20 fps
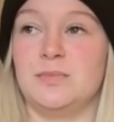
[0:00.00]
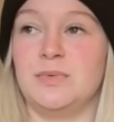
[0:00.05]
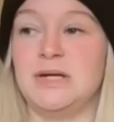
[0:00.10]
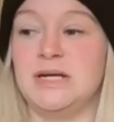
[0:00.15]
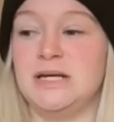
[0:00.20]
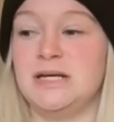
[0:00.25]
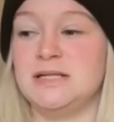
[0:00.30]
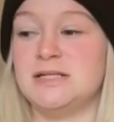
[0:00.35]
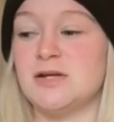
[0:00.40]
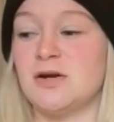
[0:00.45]

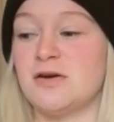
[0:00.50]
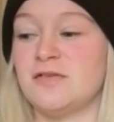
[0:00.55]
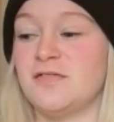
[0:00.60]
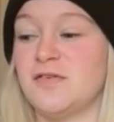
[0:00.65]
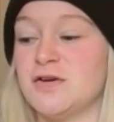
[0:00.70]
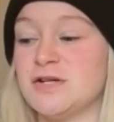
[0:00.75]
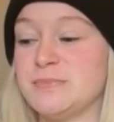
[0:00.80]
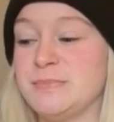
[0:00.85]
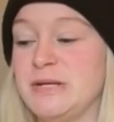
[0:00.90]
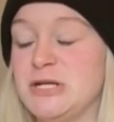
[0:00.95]
we did our
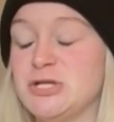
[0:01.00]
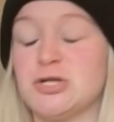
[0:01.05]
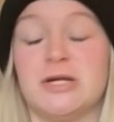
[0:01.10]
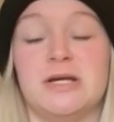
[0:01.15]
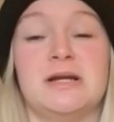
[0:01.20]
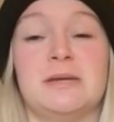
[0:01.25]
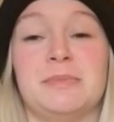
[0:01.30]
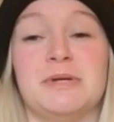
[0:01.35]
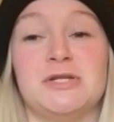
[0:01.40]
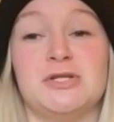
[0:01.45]
first beach
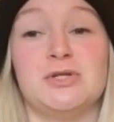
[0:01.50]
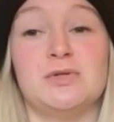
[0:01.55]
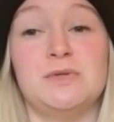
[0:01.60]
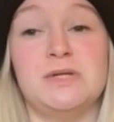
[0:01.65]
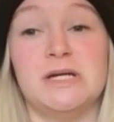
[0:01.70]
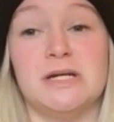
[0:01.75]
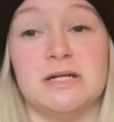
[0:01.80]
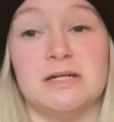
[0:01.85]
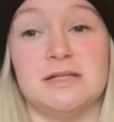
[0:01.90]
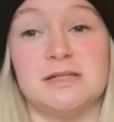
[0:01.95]
cleanup in 2
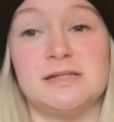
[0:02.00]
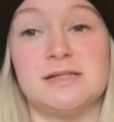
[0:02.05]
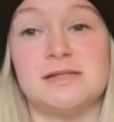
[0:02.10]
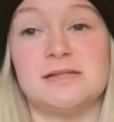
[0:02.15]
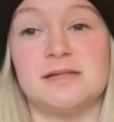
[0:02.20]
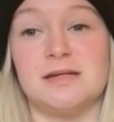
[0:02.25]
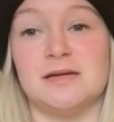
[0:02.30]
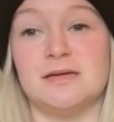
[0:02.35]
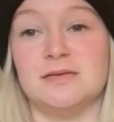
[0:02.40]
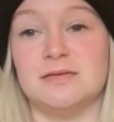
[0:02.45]
years.
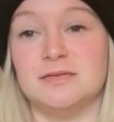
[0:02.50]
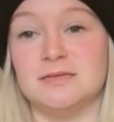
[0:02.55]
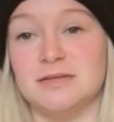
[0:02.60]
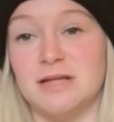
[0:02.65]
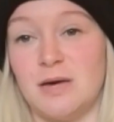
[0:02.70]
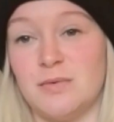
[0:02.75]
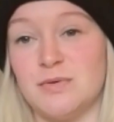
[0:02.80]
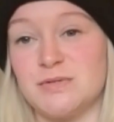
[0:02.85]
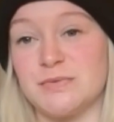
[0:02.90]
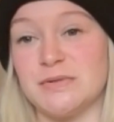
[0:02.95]
So
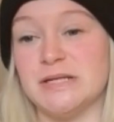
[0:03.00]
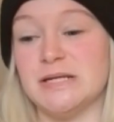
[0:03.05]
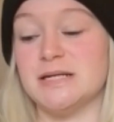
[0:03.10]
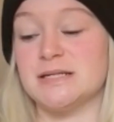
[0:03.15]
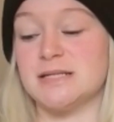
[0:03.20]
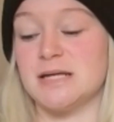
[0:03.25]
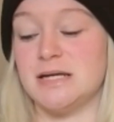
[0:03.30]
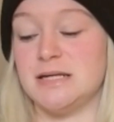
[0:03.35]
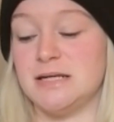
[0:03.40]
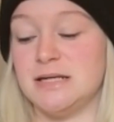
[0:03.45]
that was really
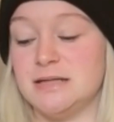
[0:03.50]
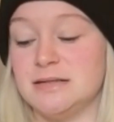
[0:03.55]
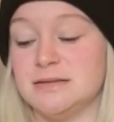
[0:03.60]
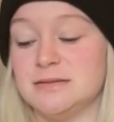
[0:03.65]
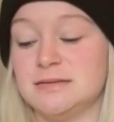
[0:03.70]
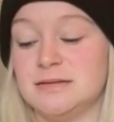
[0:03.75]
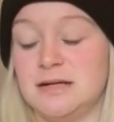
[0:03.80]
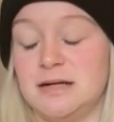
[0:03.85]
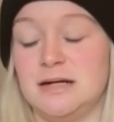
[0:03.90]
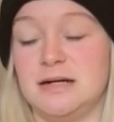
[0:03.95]
exciting.
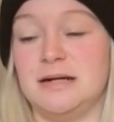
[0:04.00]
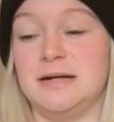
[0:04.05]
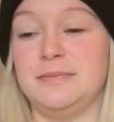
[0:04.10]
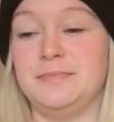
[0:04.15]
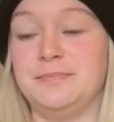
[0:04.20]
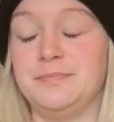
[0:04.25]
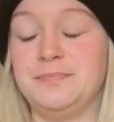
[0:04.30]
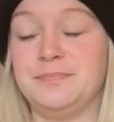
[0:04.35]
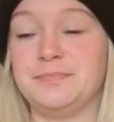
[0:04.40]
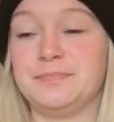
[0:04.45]

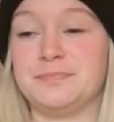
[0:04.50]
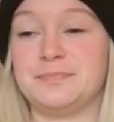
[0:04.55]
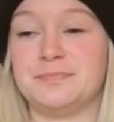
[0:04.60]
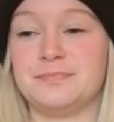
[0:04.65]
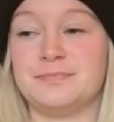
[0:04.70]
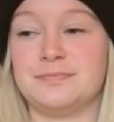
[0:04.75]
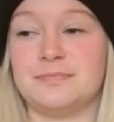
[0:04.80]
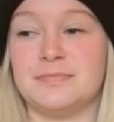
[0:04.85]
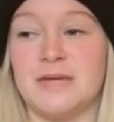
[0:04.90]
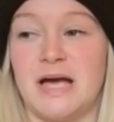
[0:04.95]
I
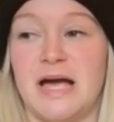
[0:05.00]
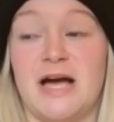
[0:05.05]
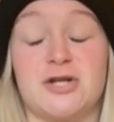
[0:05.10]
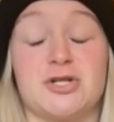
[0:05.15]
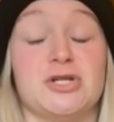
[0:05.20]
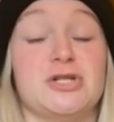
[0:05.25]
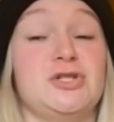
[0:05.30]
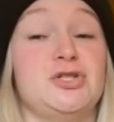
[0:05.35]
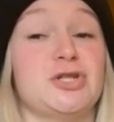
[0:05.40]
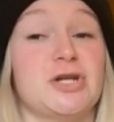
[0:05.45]

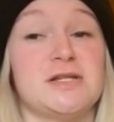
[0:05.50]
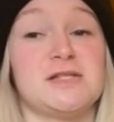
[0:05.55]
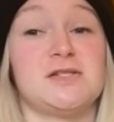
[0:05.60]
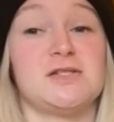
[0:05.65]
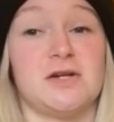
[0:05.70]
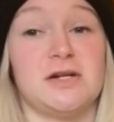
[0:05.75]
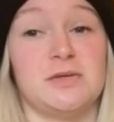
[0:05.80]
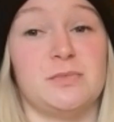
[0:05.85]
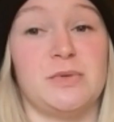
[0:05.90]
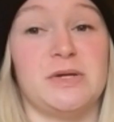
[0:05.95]
actually just
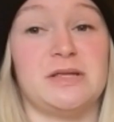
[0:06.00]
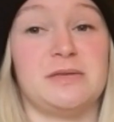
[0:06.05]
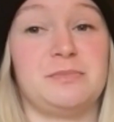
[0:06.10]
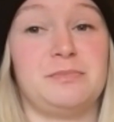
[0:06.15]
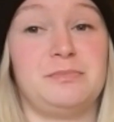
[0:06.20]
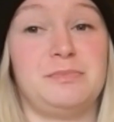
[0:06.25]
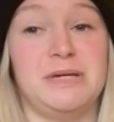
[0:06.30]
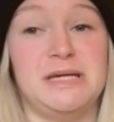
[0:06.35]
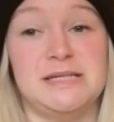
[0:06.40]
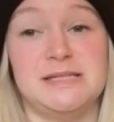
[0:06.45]
started with
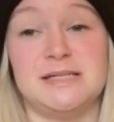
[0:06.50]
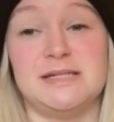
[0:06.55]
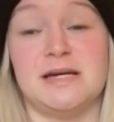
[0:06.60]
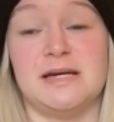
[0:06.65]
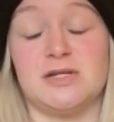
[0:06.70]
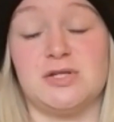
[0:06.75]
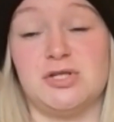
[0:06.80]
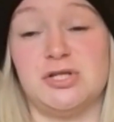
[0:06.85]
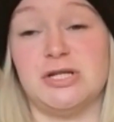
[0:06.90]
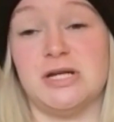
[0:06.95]

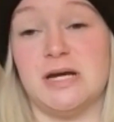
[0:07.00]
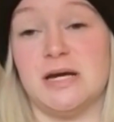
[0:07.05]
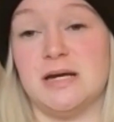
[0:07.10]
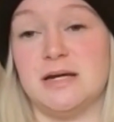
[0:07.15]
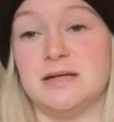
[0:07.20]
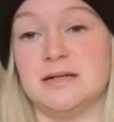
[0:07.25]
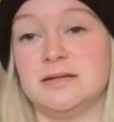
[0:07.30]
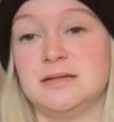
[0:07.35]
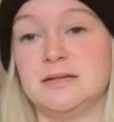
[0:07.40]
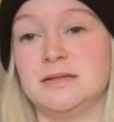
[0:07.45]

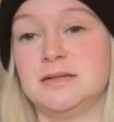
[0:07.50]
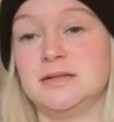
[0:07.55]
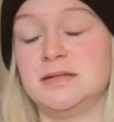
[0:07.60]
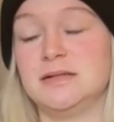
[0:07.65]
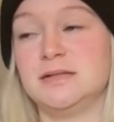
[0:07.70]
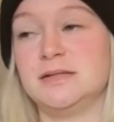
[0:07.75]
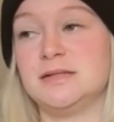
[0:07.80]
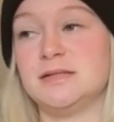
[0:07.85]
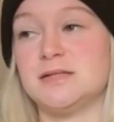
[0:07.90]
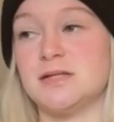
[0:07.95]
PCSGA.
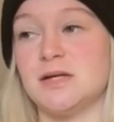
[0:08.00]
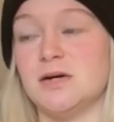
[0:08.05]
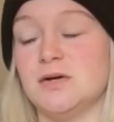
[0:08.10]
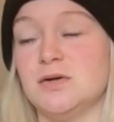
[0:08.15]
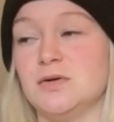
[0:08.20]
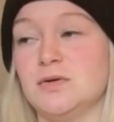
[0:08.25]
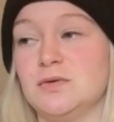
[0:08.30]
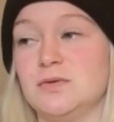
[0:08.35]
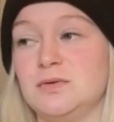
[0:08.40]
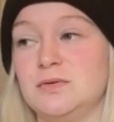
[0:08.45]

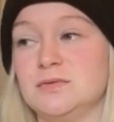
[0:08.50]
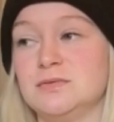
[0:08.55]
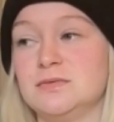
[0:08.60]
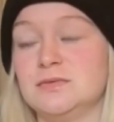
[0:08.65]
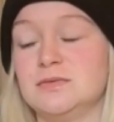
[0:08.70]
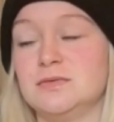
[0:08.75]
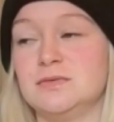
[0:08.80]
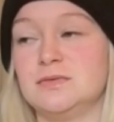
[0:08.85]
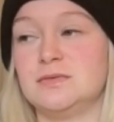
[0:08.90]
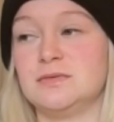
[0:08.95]
So
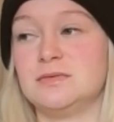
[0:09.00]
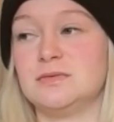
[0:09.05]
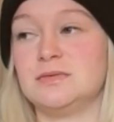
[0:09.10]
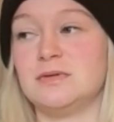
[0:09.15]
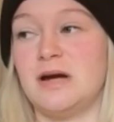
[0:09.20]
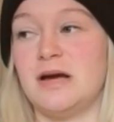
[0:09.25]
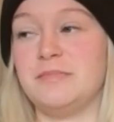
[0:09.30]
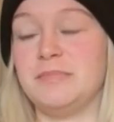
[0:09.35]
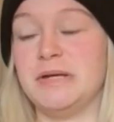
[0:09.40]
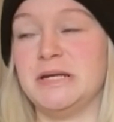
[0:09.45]

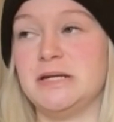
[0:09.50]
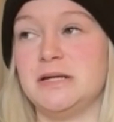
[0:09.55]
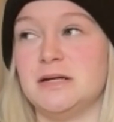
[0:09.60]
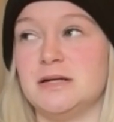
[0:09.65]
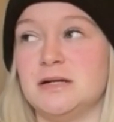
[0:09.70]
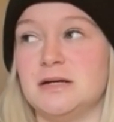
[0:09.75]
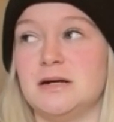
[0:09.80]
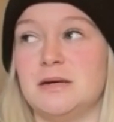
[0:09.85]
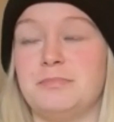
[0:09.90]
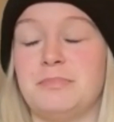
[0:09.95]
I've been
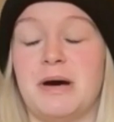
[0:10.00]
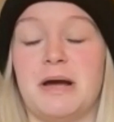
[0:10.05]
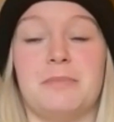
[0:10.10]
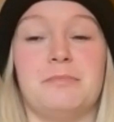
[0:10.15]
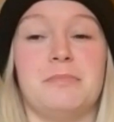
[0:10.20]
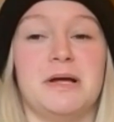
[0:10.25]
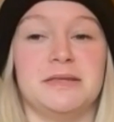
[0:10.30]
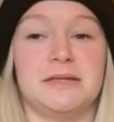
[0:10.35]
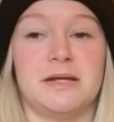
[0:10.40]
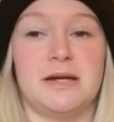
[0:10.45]
here about a
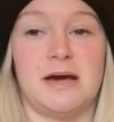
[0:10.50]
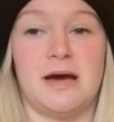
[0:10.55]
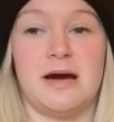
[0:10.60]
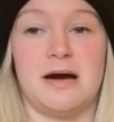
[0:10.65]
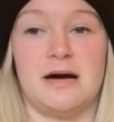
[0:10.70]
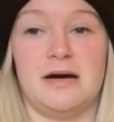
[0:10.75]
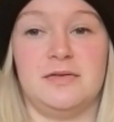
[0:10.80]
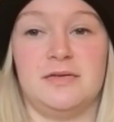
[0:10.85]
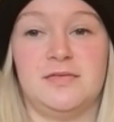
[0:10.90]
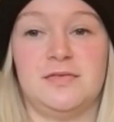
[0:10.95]
month and a
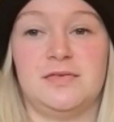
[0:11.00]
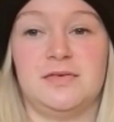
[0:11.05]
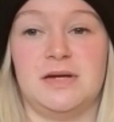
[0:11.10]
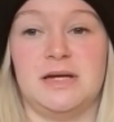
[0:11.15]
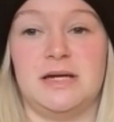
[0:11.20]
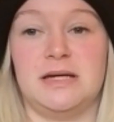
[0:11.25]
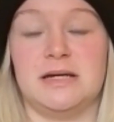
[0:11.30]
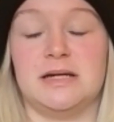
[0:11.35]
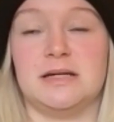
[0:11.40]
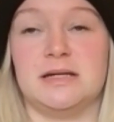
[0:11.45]
half,
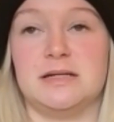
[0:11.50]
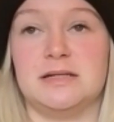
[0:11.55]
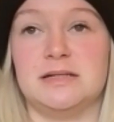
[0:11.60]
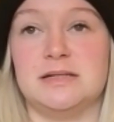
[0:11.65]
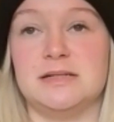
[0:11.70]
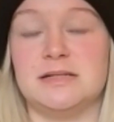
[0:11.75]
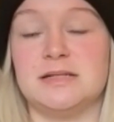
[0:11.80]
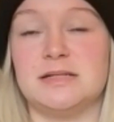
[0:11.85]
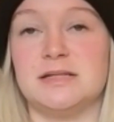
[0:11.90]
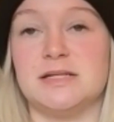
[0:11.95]

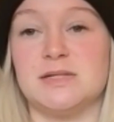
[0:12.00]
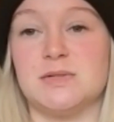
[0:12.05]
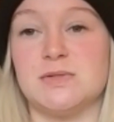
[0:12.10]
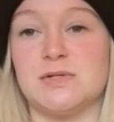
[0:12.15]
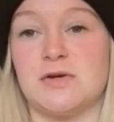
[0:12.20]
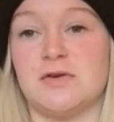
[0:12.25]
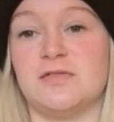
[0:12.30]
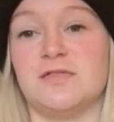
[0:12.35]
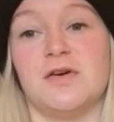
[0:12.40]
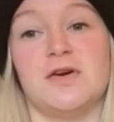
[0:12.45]
and this
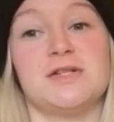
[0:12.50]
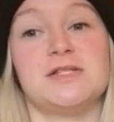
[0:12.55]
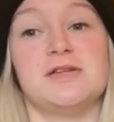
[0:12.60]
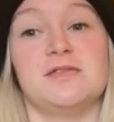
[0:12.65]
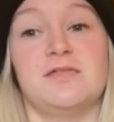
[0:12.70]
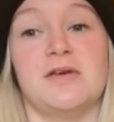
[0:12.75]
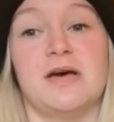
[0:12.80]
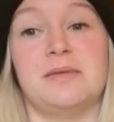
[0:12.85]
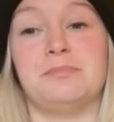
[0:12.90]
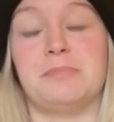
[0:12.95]
was our first
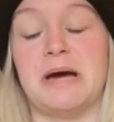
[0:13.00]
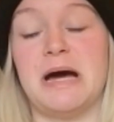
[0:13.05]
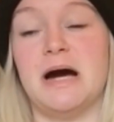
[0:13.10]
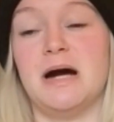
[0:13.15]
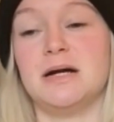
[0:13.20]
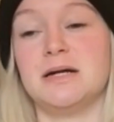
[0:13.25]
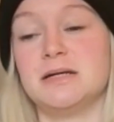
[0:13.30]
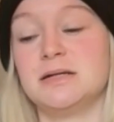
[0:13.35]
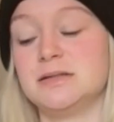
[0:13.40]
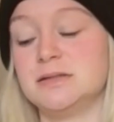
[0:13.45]
event
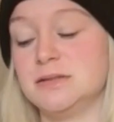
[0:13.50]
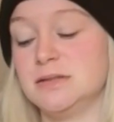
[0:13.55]
back.